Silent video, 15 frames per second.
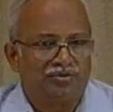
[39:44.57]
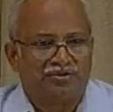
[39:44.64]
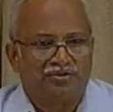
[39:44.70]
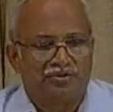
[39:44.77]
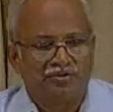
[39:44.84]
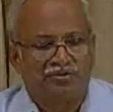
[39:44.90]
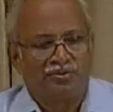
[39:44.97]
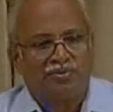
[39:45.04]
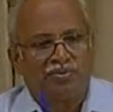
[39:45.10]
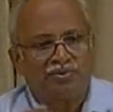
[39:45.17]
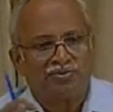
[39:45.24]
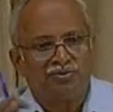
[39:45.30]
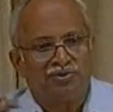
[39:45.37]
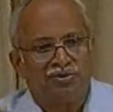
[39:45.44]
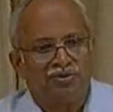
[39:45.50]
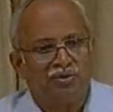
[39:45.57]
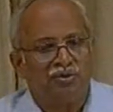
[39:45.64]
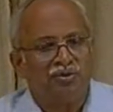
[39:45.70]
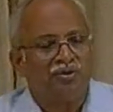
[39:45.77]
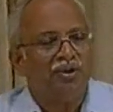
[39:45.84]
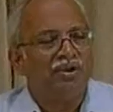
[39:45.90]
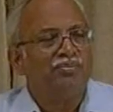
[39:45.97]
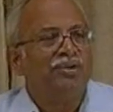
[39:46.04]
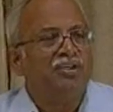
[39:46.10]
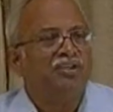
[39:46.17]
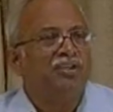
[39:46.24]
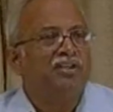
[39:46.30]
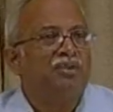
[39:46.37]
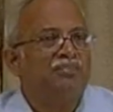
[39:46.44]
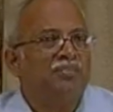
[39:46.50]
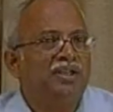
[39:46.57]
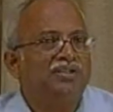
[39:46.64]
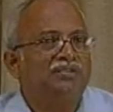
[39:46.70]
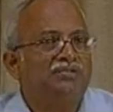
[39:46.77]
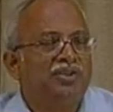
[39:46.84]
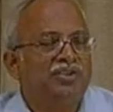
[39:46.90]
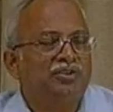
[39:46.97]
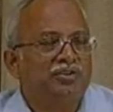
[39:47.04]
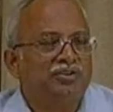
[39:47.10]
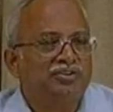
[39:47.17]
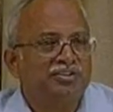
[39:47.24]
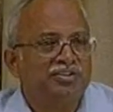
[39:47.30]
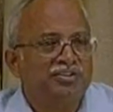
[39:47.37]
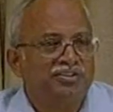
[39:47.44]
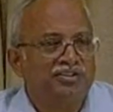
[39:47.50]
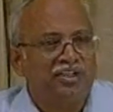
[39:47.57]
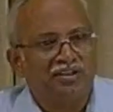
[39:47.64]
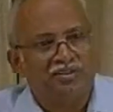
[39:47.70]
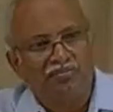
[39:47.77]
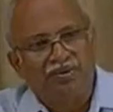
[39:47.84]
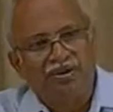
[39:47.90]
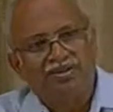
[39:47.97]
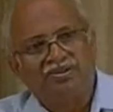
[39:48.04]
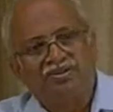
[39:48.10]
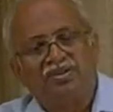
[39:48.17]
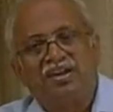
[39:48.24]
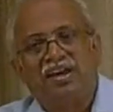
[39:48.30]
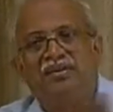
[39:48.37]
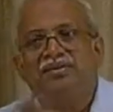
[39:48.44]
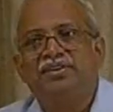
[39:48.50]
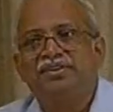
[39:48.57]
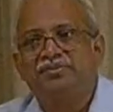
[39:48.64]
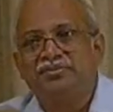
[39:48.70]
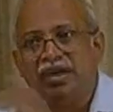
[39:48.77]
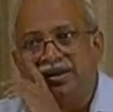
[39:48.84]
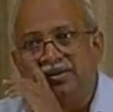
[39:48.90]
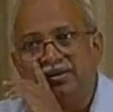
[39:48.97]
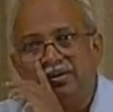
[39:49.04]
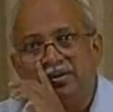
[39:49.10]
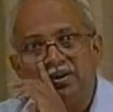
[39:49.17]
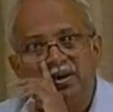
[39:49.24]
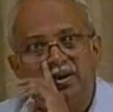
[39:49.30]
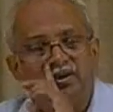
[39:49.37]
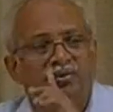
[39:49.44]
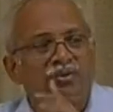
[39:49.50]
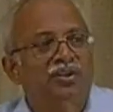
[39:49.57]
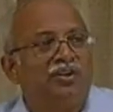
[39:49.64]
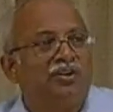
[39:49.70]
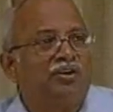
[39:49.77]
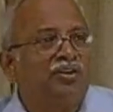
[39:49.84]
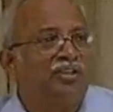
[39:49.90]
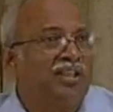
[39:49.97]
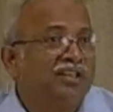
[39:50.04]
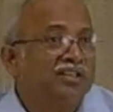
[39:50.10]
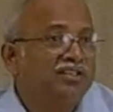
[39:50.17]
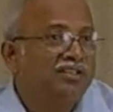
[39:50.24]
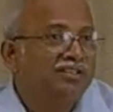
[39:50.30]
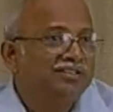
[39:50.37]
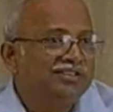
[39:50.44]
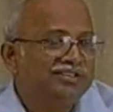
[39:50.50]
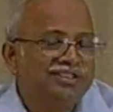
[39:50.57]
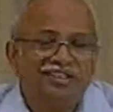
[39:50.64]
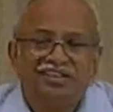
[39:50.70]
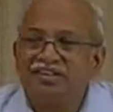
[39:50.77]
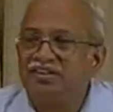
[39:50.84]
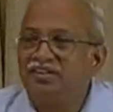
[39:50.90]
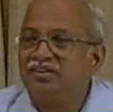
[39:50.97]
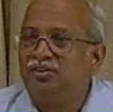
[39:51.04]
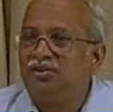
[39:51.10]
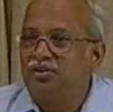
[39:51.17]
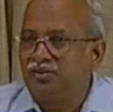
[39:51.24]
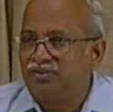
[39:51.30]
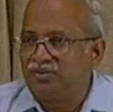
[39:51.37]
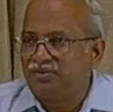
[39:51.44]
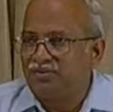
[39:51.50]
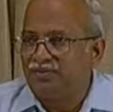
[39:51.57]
So, suppose we know a particular place where corrosion is taking place in an average manner, we call that general corrosion.